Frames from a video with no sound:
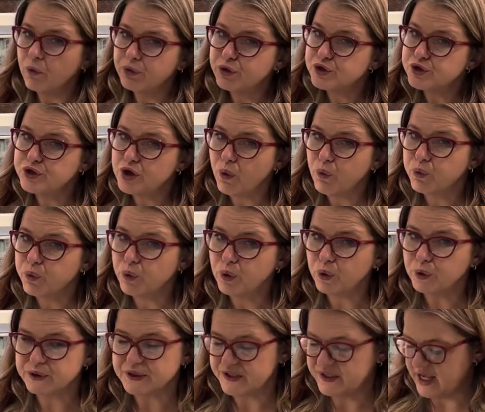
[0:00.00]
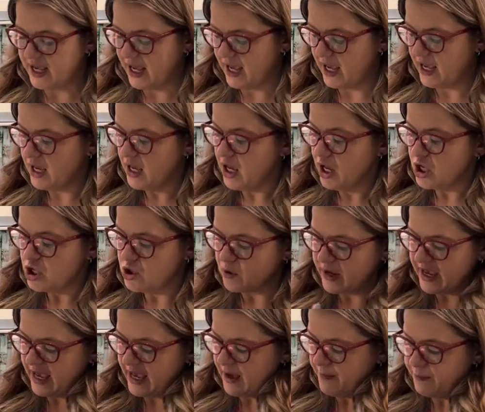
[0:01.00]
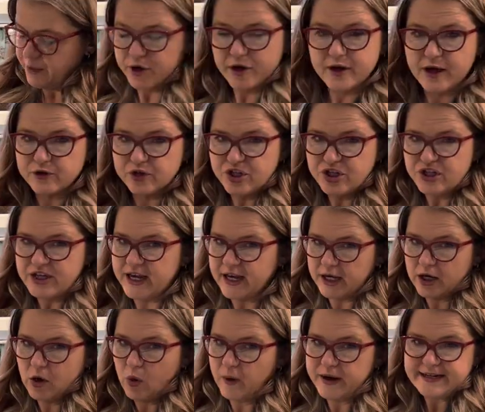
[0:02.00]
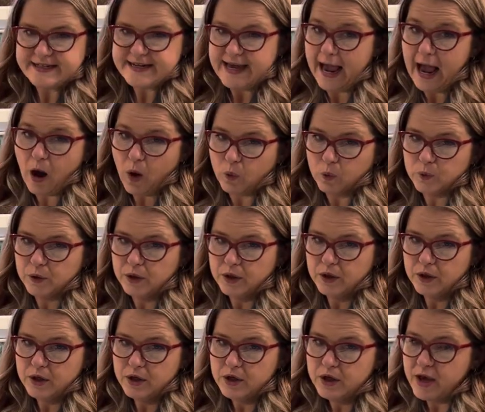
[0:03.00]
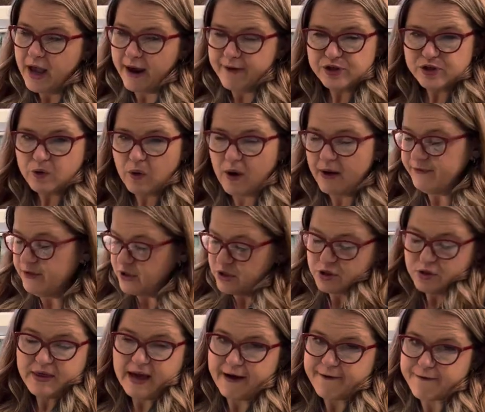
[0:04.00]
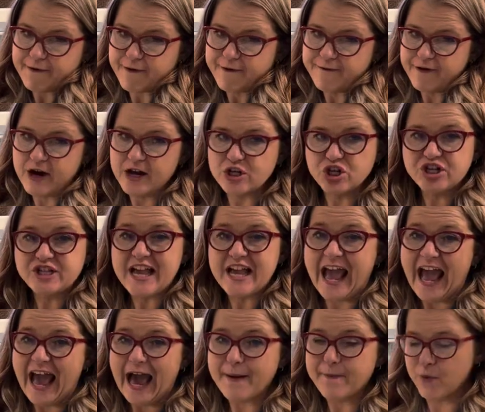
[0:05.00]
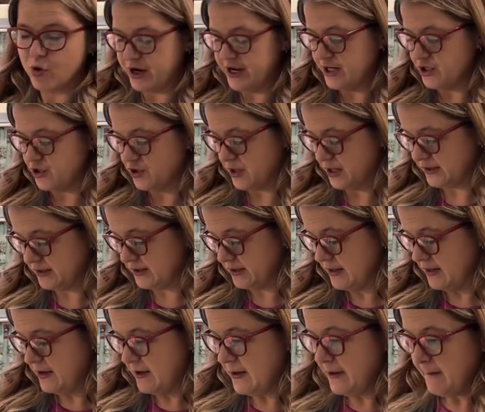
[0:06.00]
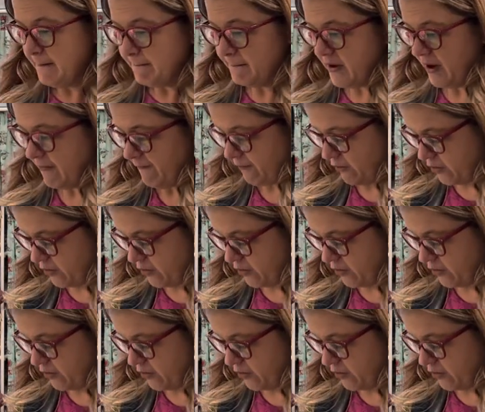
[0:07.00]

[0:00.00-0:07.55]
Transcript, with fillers: there's no rule to say you can't put another stick going down. Every so often do that for fun, just to add more interest. But for